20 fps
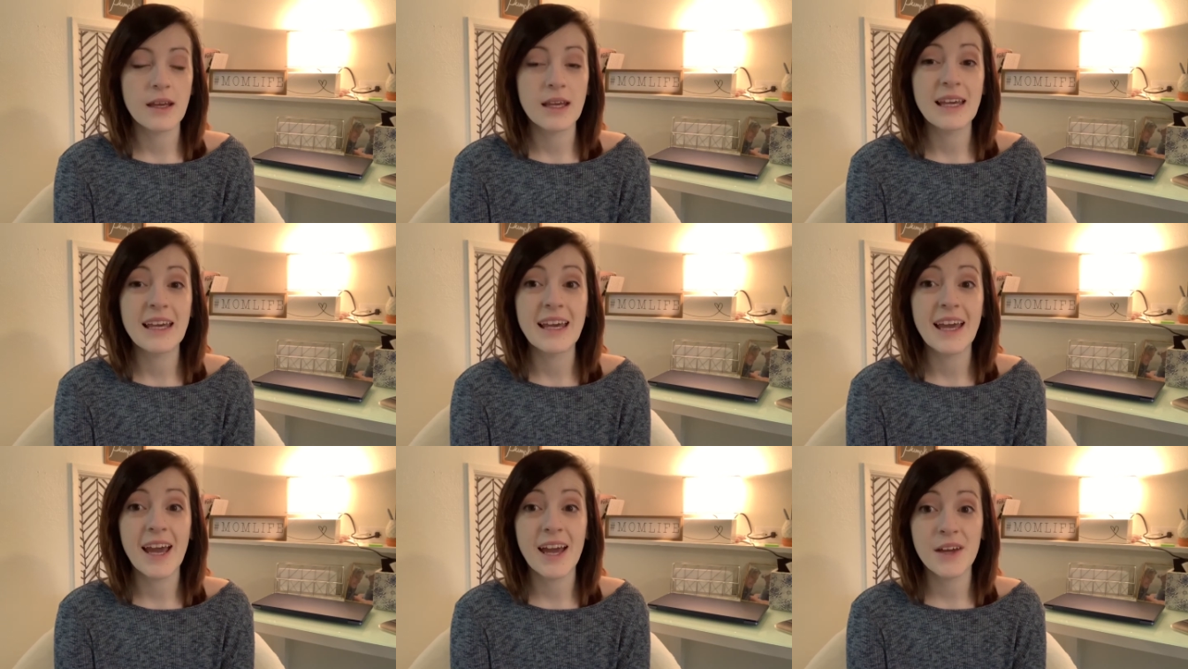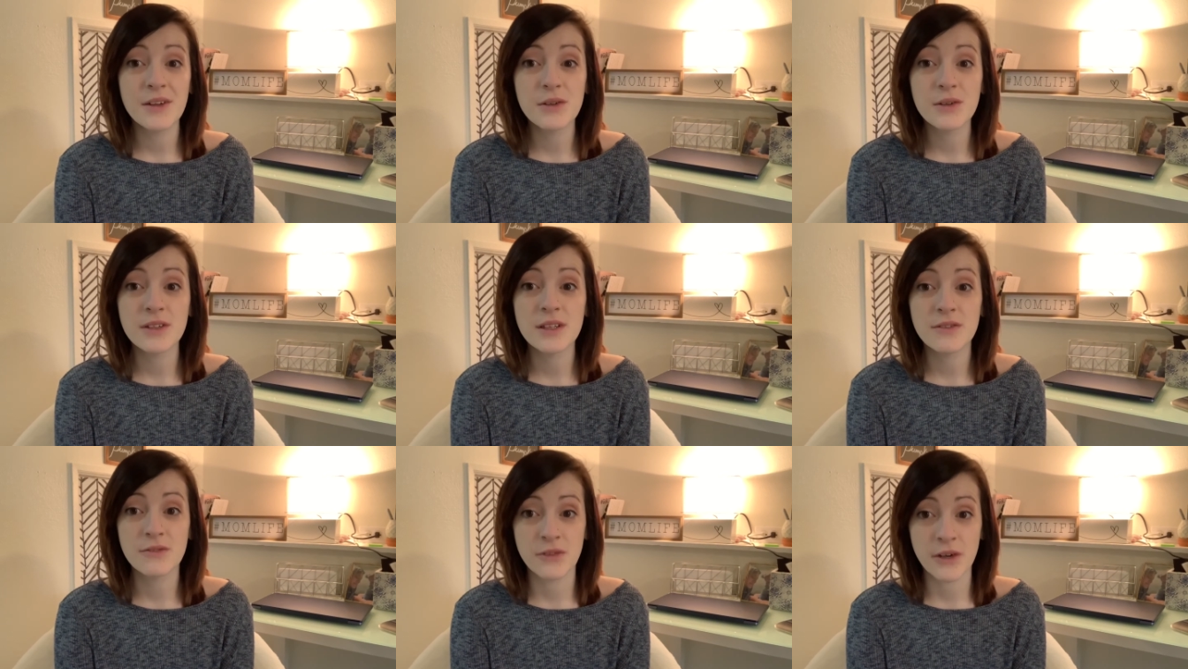He
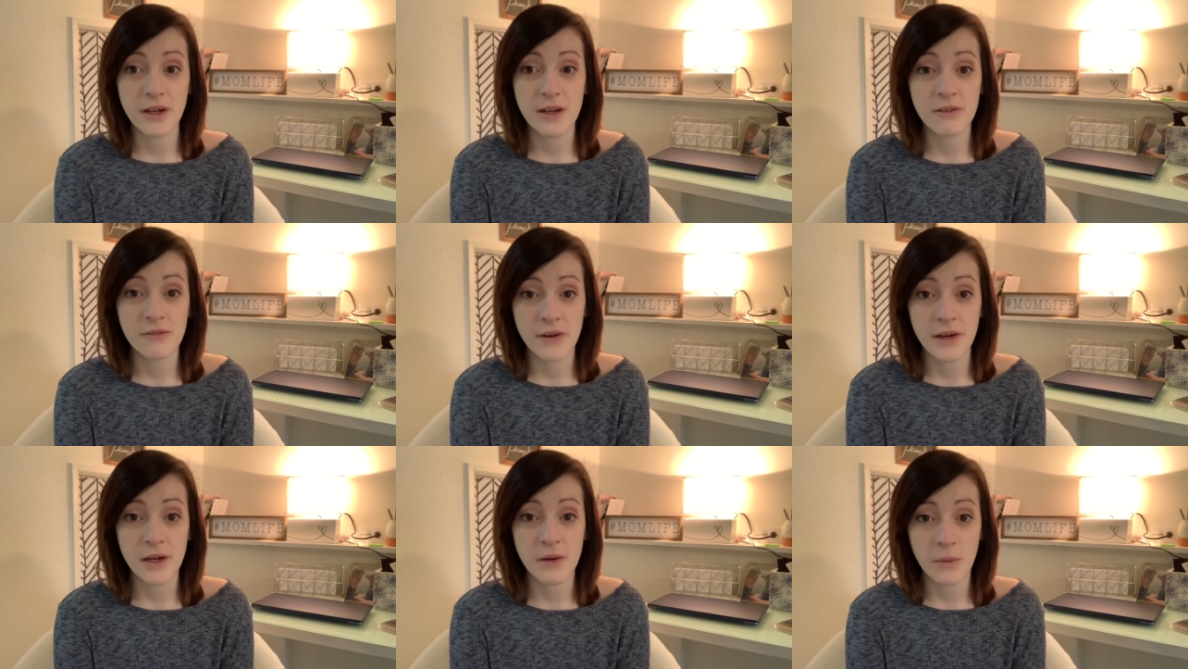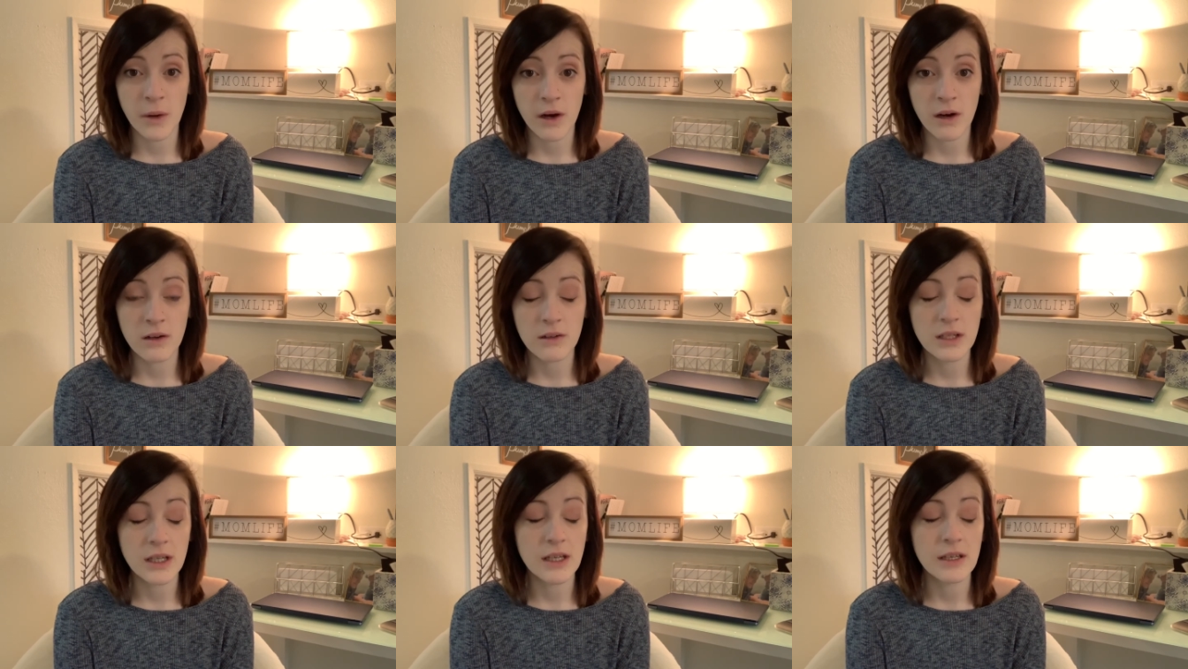handled it very, very
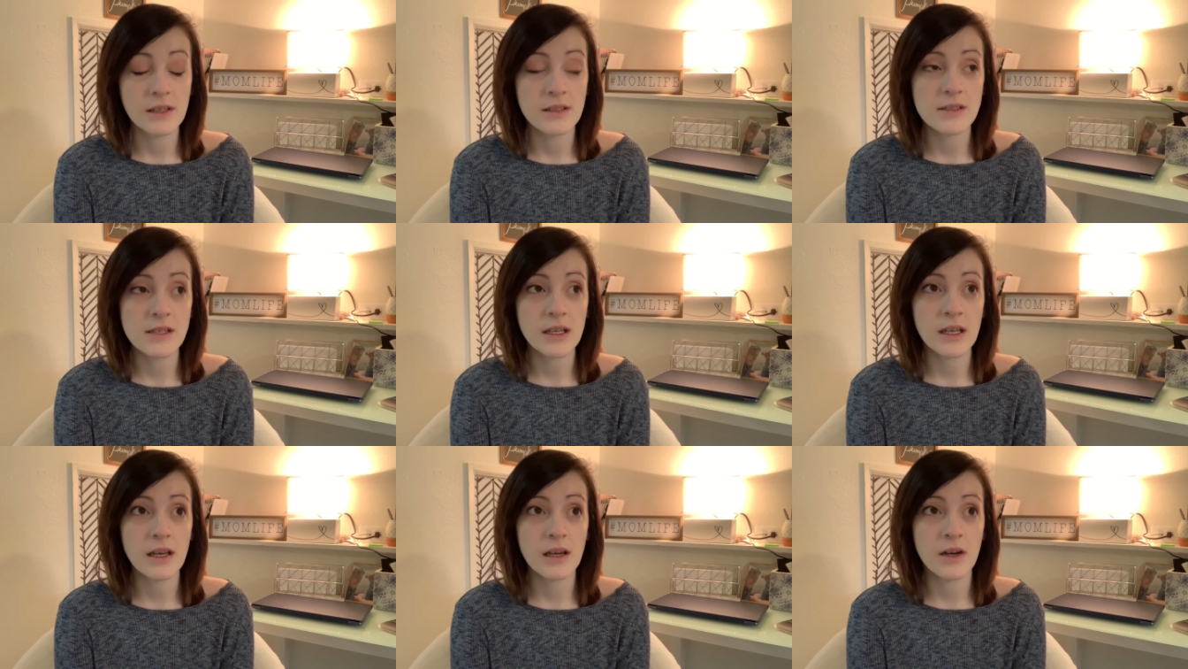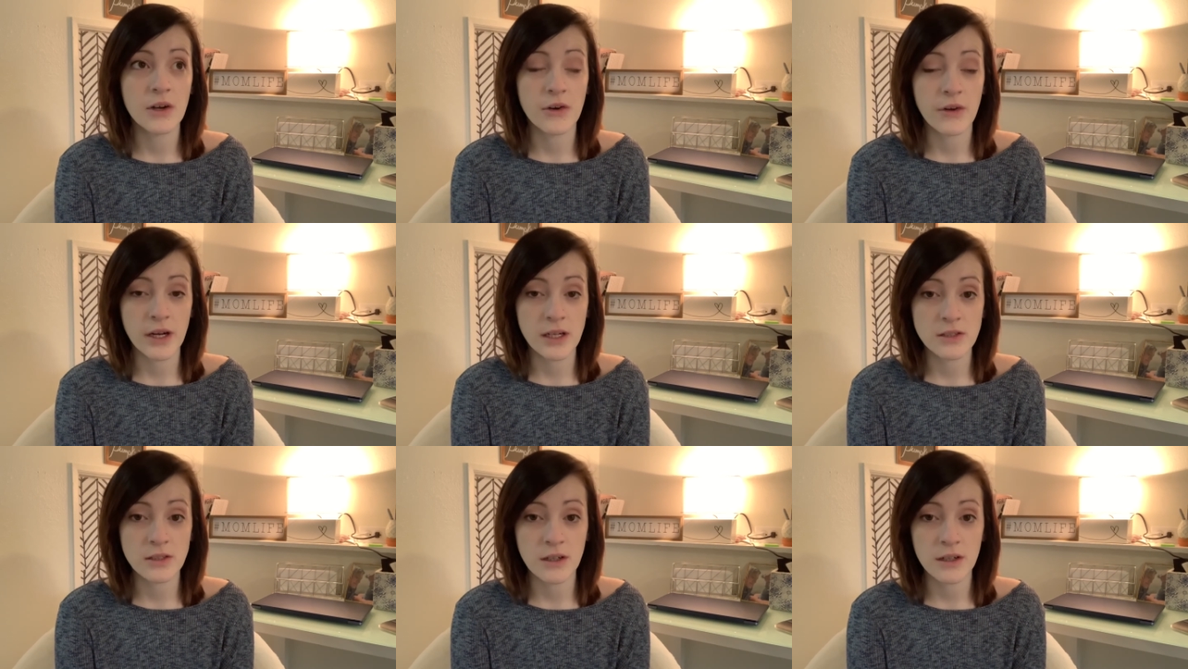well. He is a
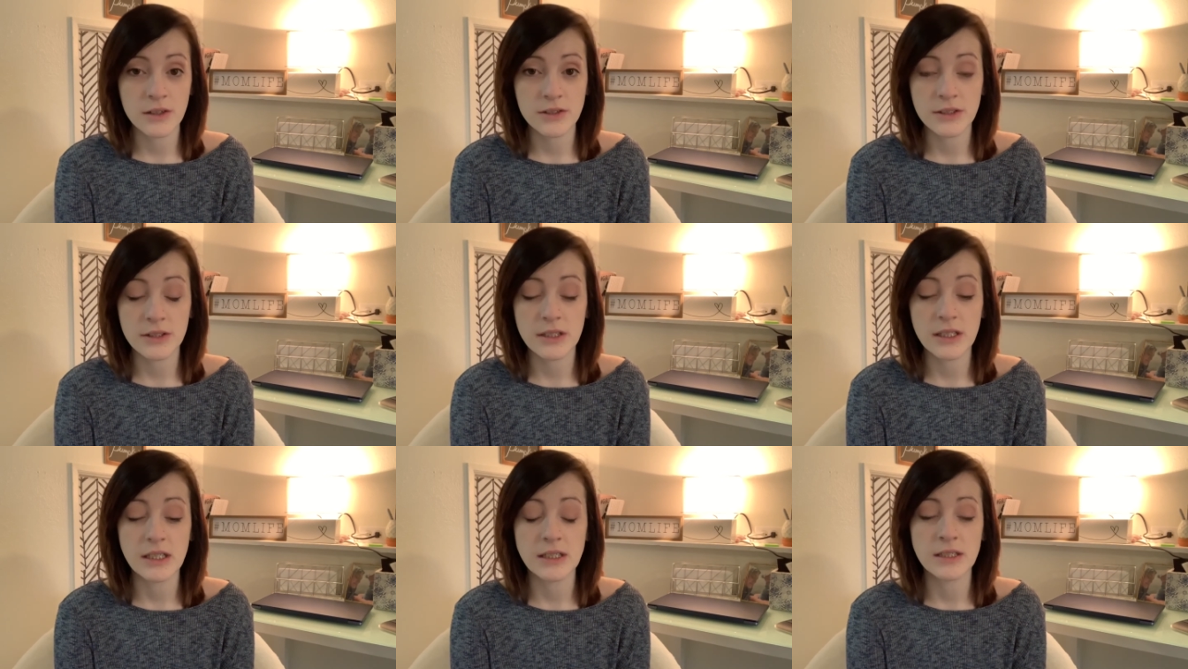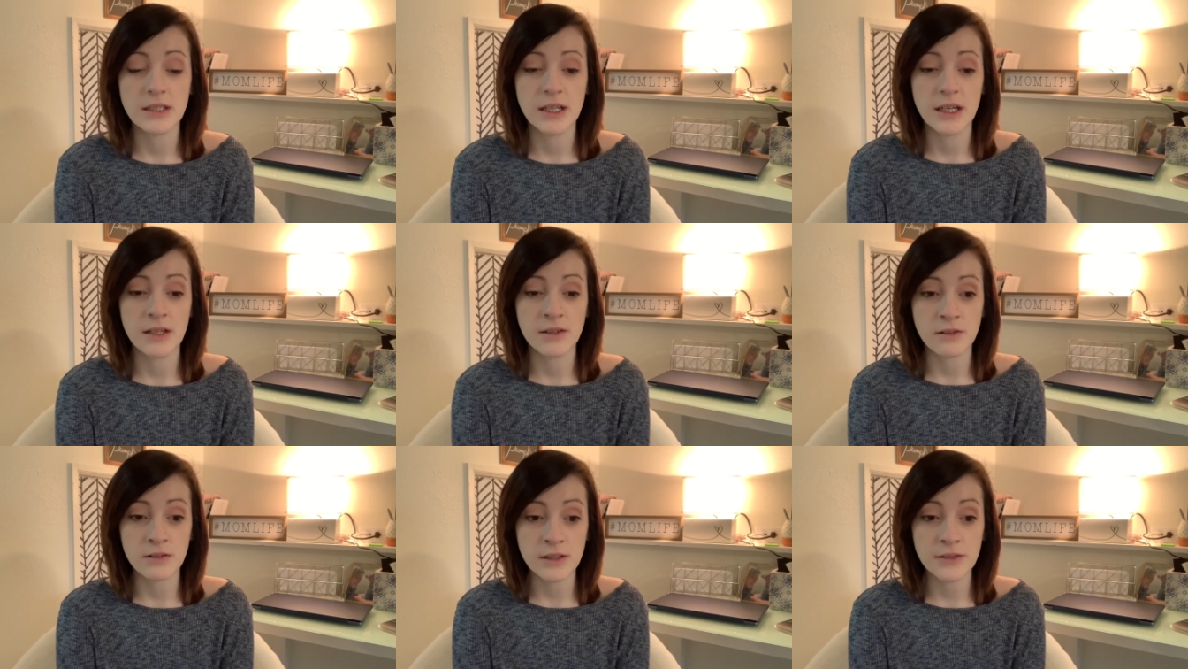great doctor and he did
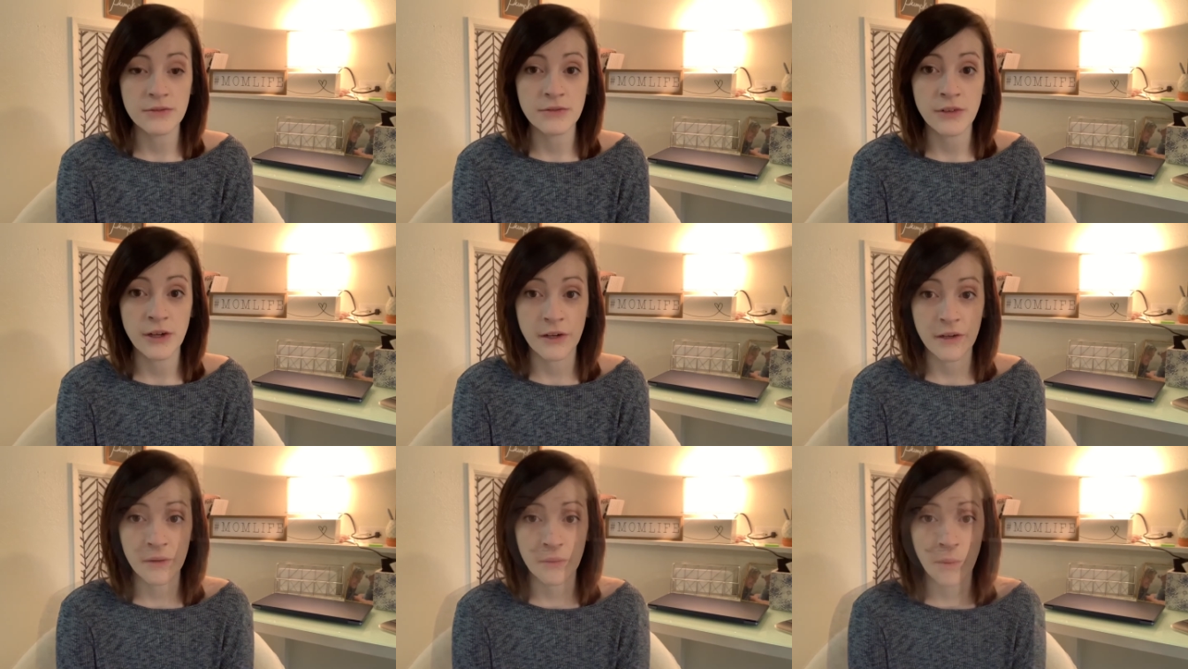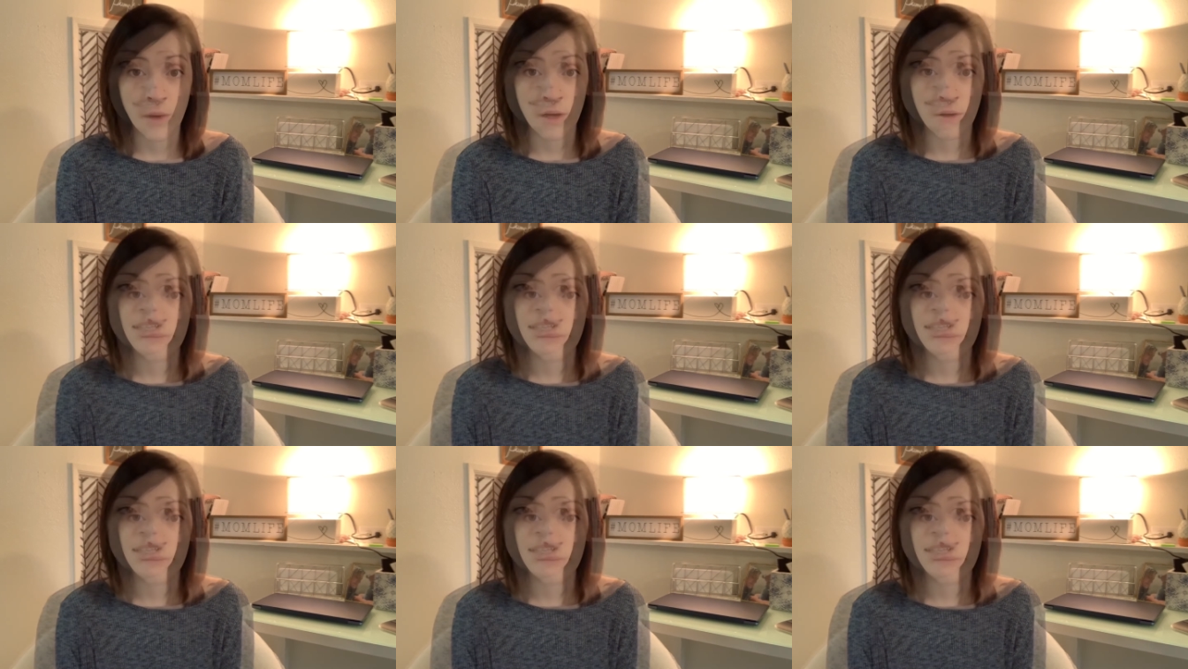handle it very well.